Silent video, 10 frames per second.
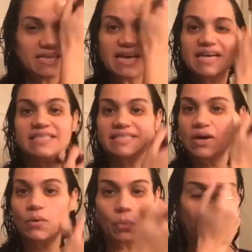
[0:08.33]
because
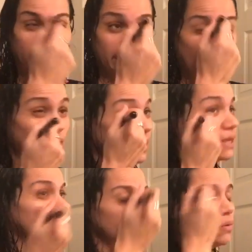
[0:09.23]
we are
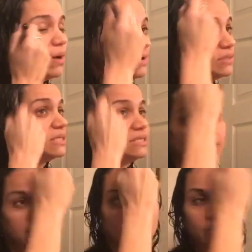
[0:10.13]
gonna go out to
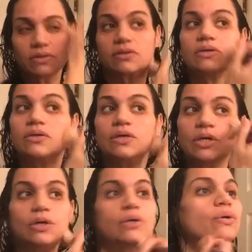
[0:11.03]
dinner
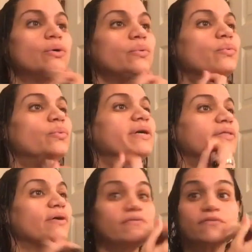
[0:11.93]

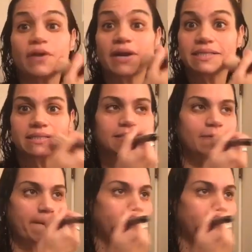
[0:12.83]
with our friends.